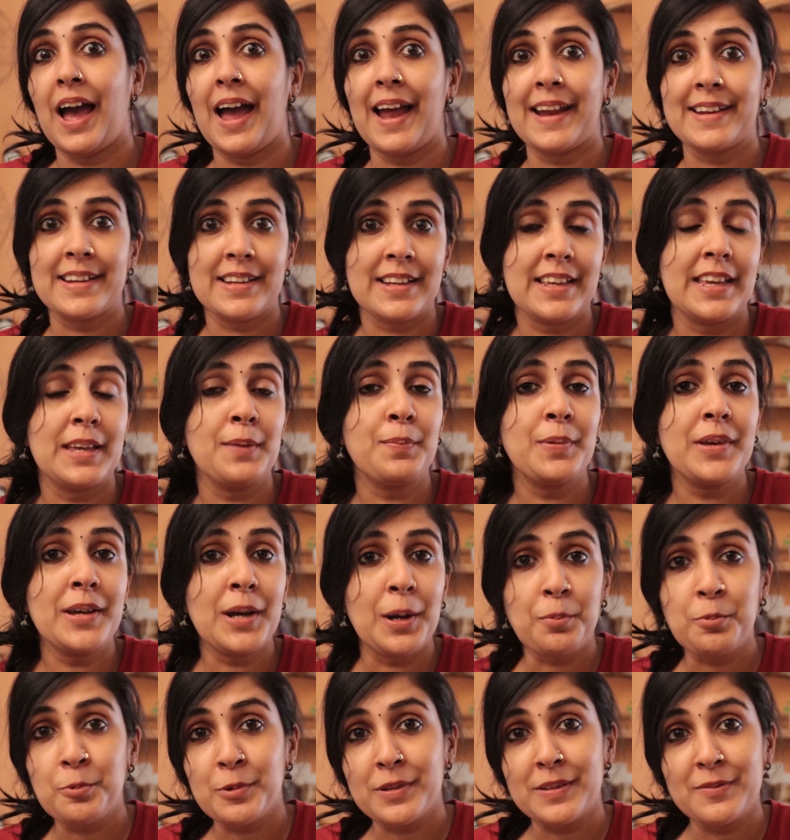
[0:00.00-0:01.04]
and keeping
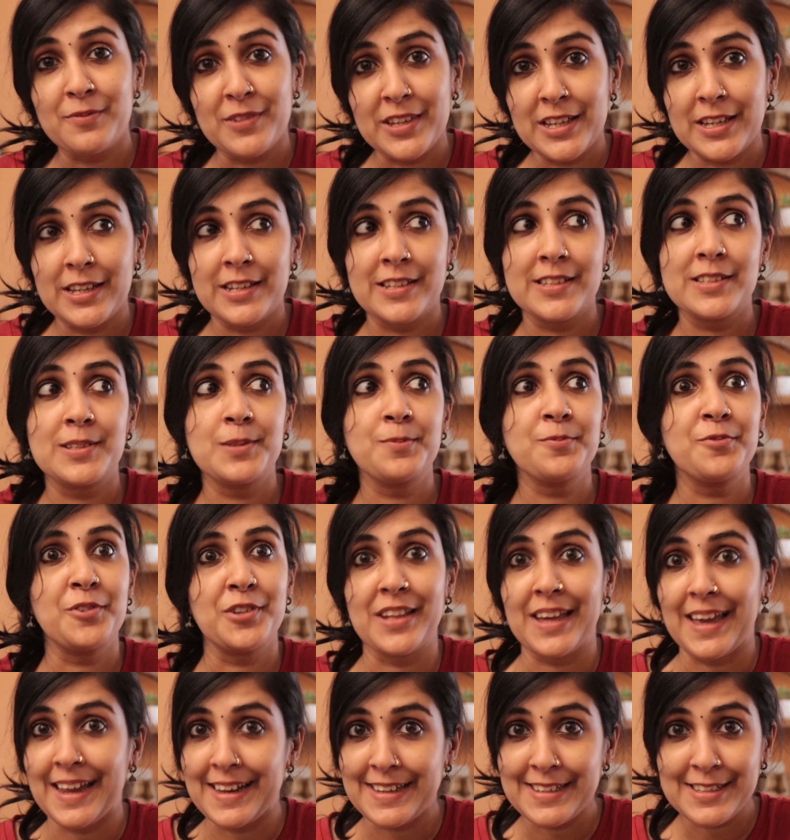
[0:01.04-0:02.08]
up with veganism for
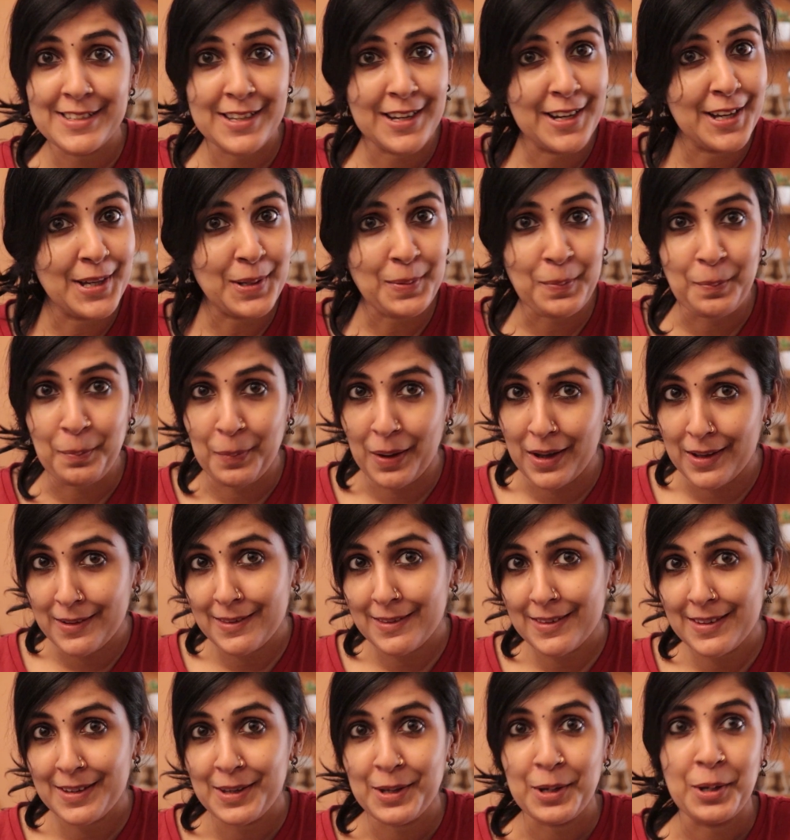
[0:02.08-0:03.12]
the entire
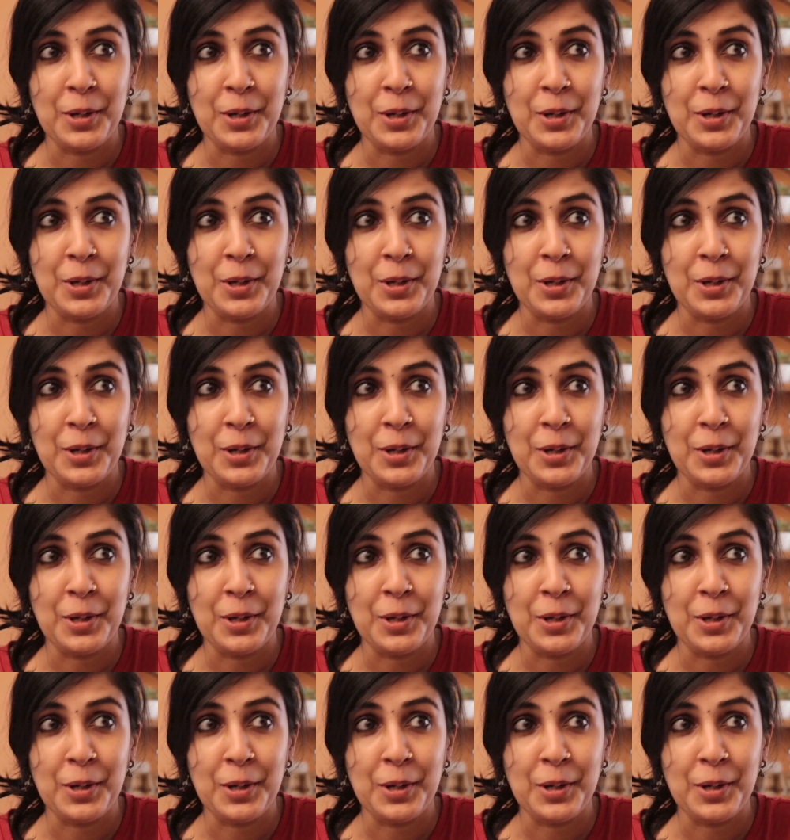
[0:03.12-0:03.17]
month